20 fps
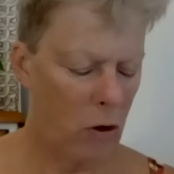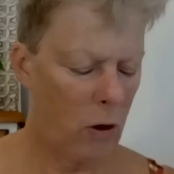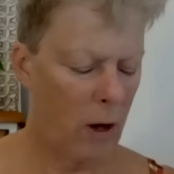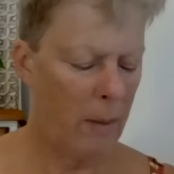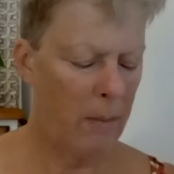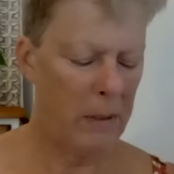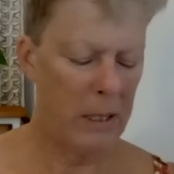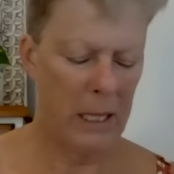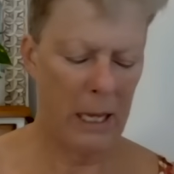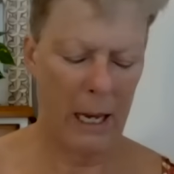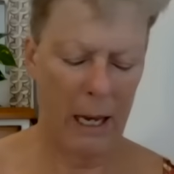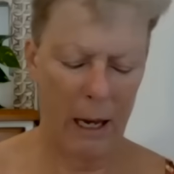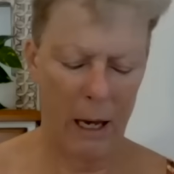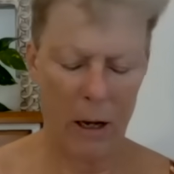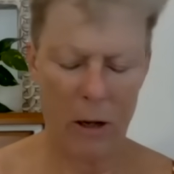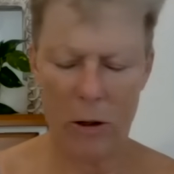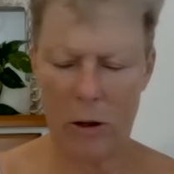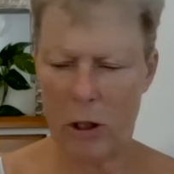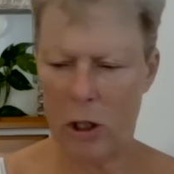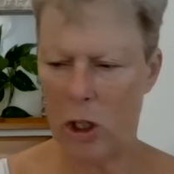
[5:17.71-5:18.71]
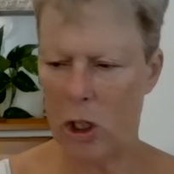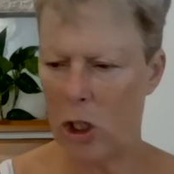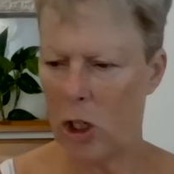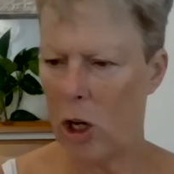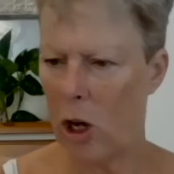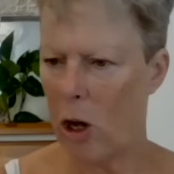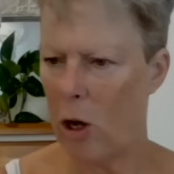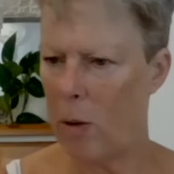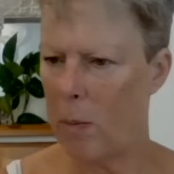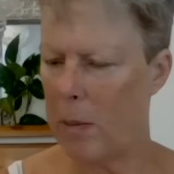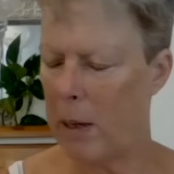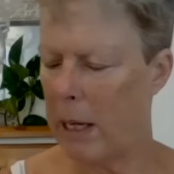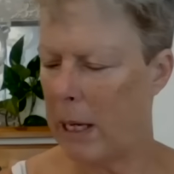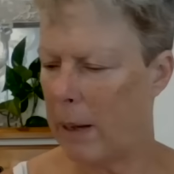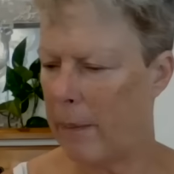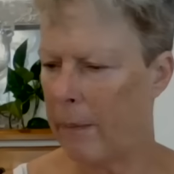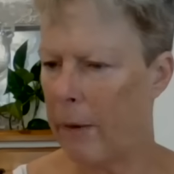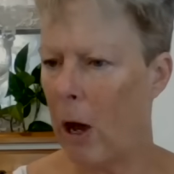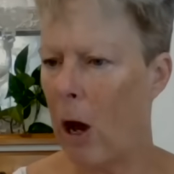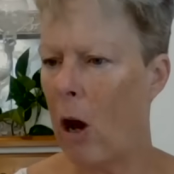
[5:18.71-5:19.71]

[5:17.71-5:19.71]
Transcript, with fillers: Trump's health, show me.